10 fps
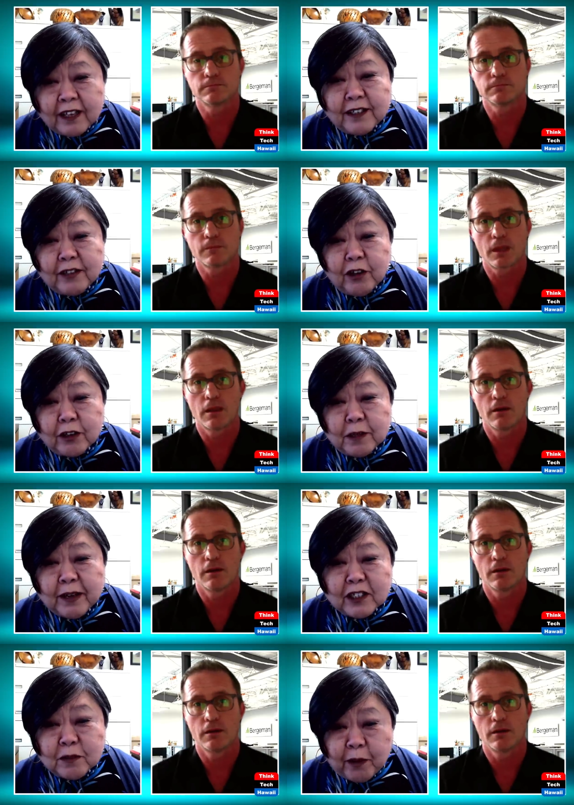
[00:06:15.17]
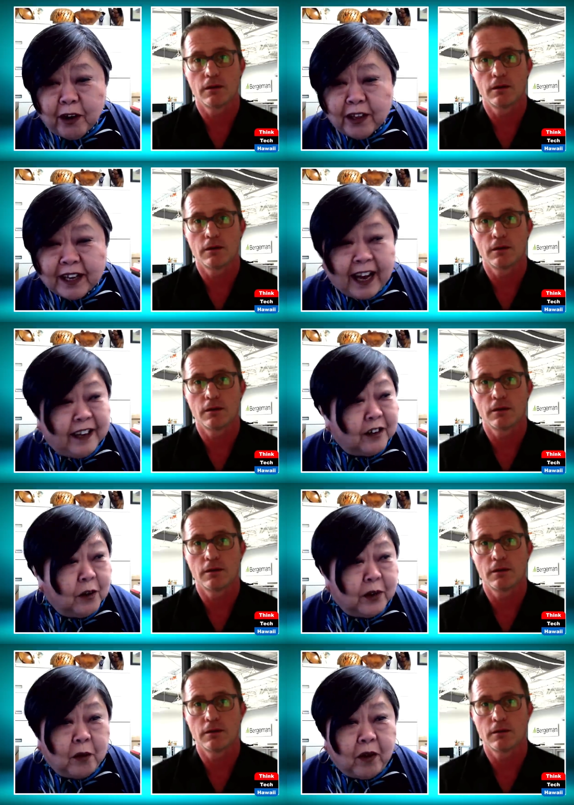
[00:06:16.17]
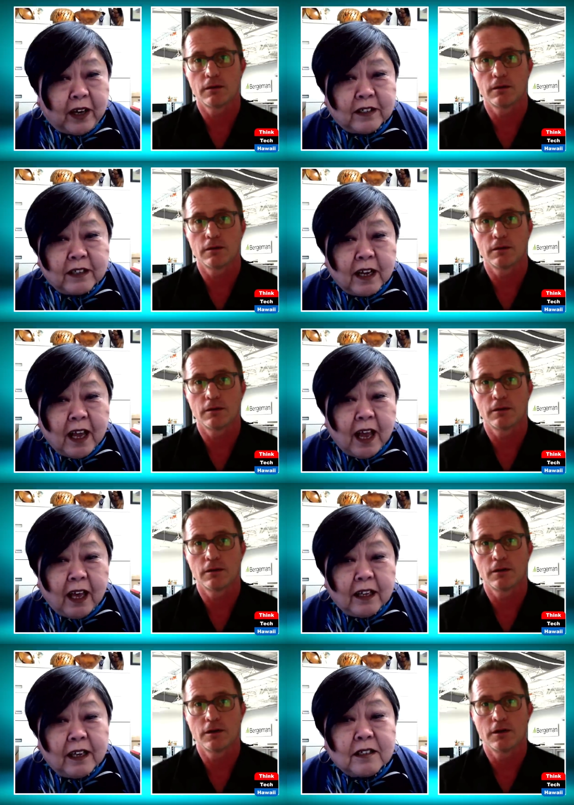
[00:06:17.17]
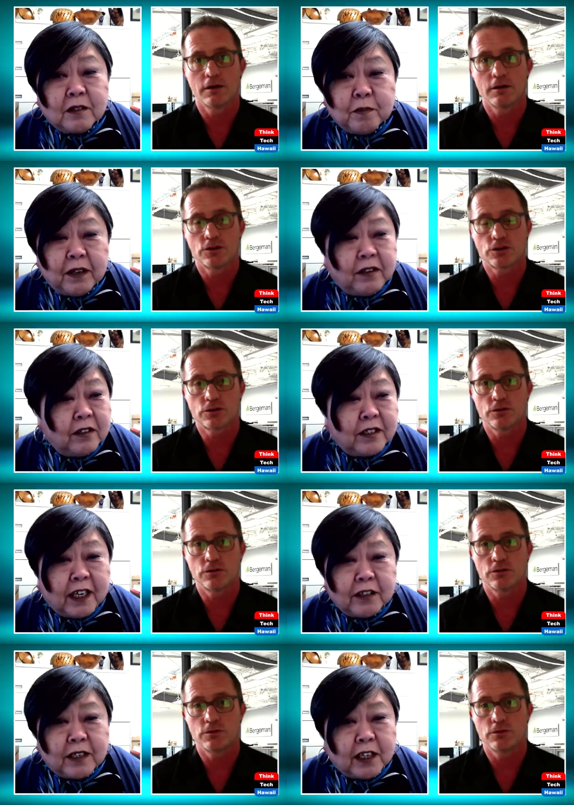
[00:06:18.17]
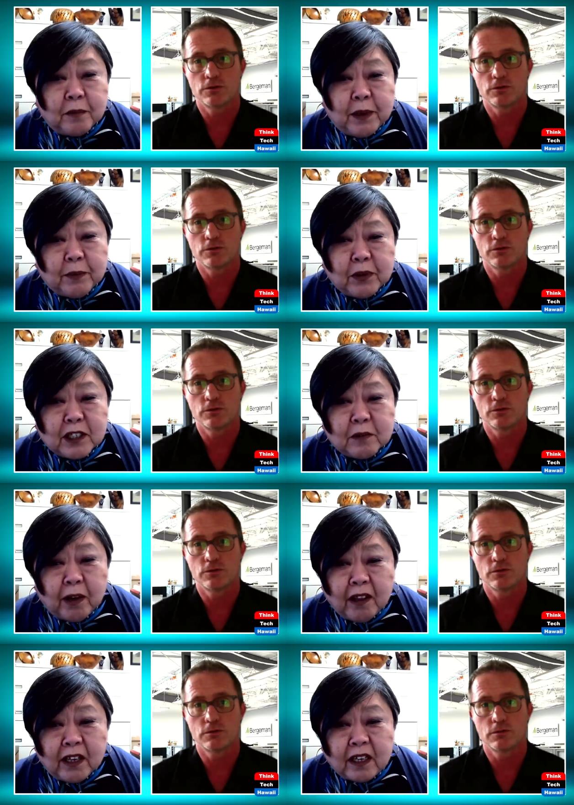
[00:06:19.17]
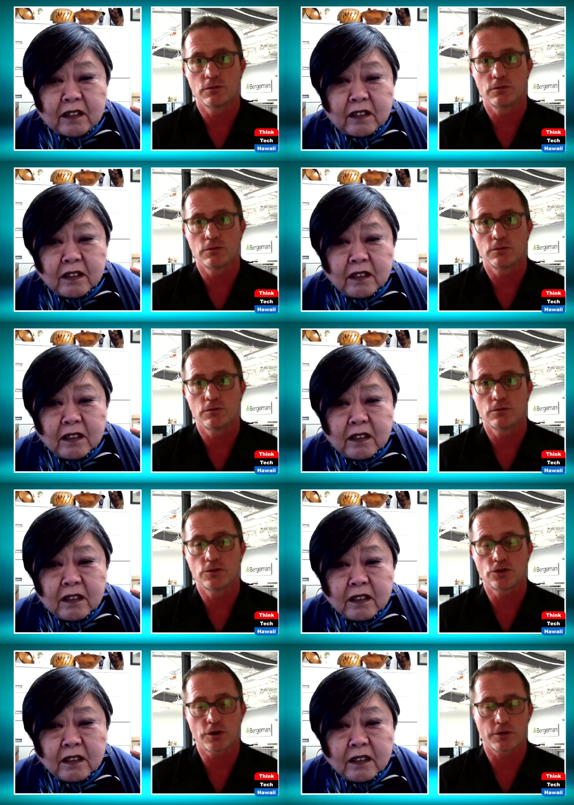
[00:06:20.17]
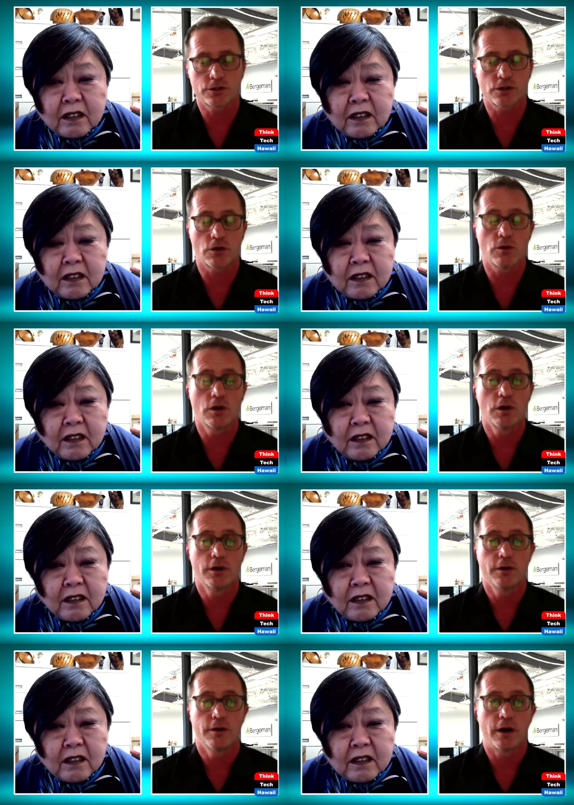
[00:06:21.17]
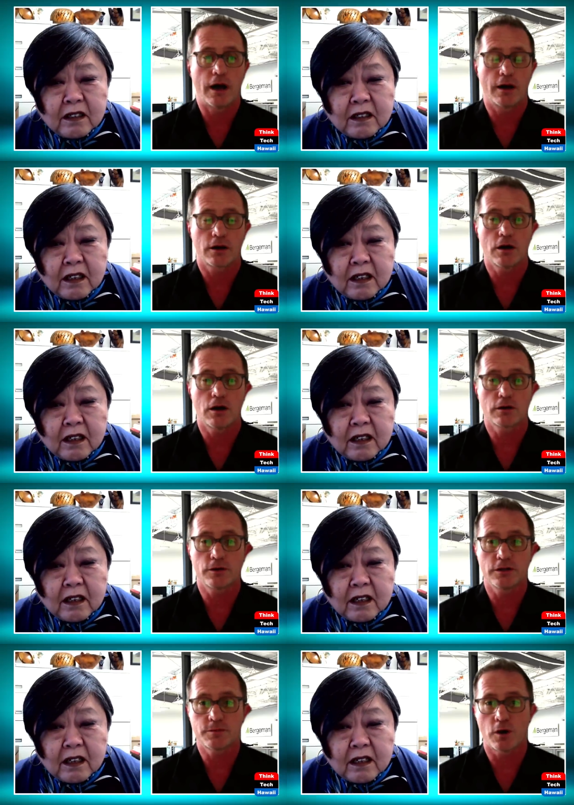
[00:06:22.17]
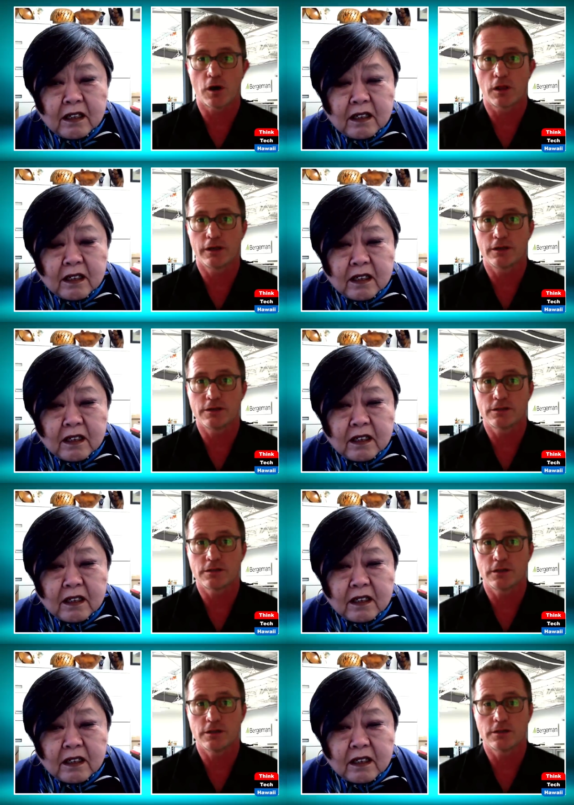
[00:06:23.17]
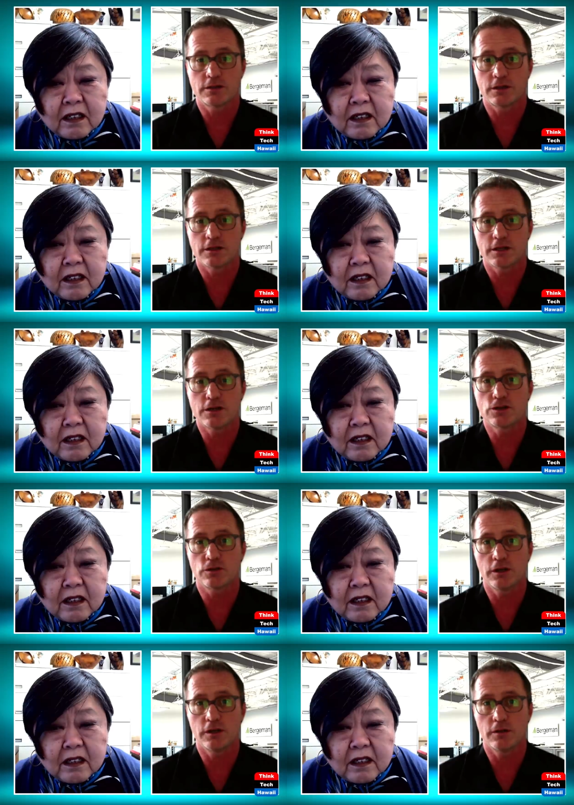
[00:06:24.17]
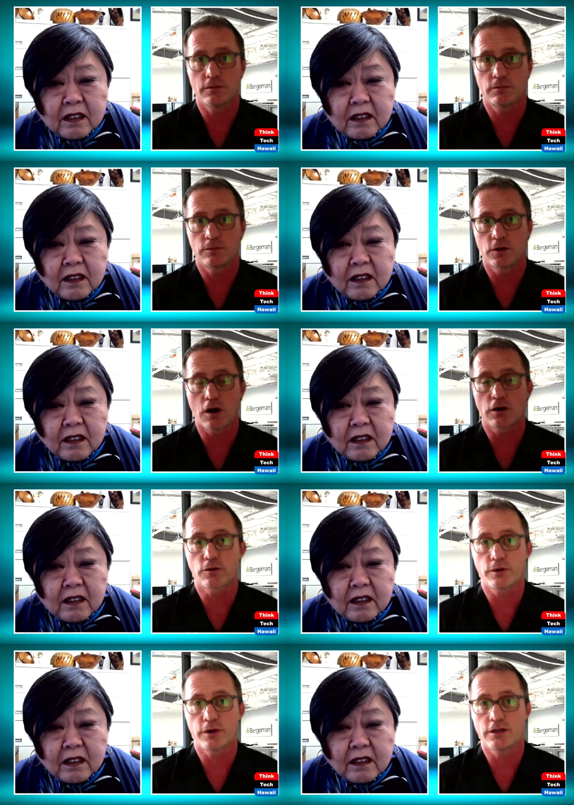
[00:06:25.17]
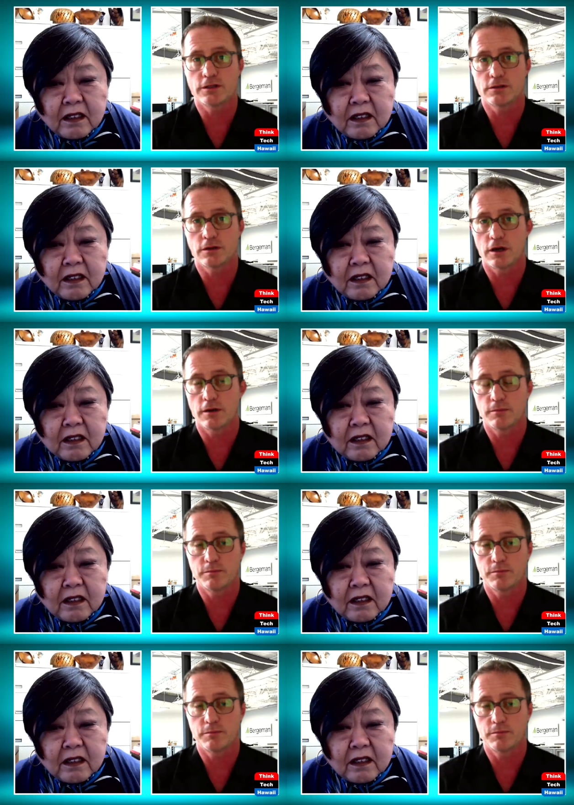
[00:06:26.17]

Speaker 1: is they talked about spalling. I didn't know what it was. Ex you know, tell, tell the people what spalling is.
Speaker 2: Sure. So uh, concrete spalling is, is essentially concrete, uh,